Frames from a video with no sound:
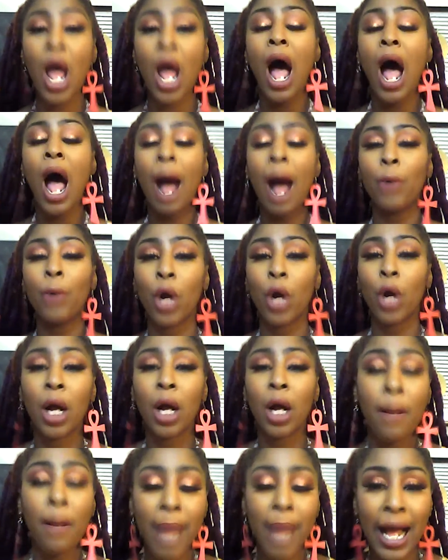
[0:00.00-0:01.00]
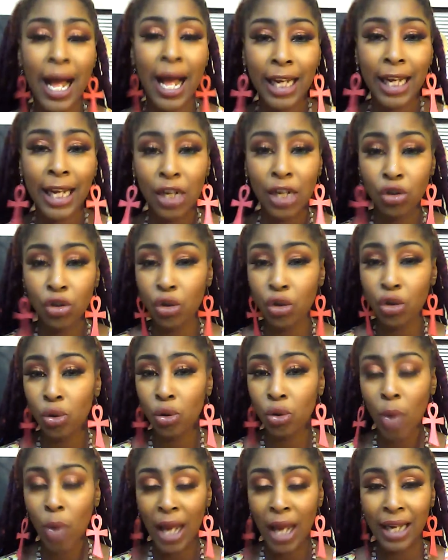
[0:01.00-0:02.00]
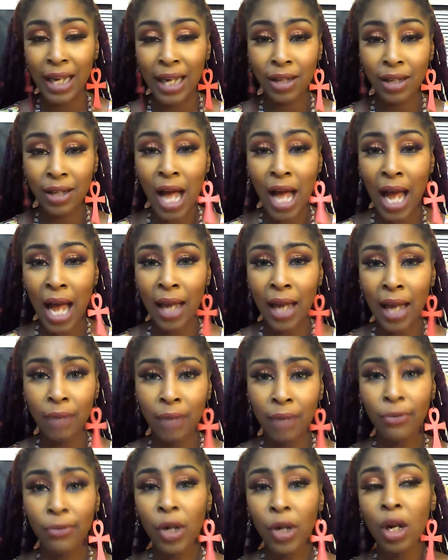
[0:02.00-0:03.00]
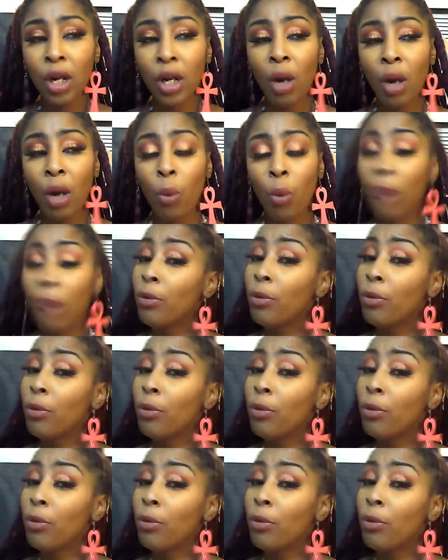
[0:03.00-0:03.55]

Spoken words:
I'm going to come back and do a live with the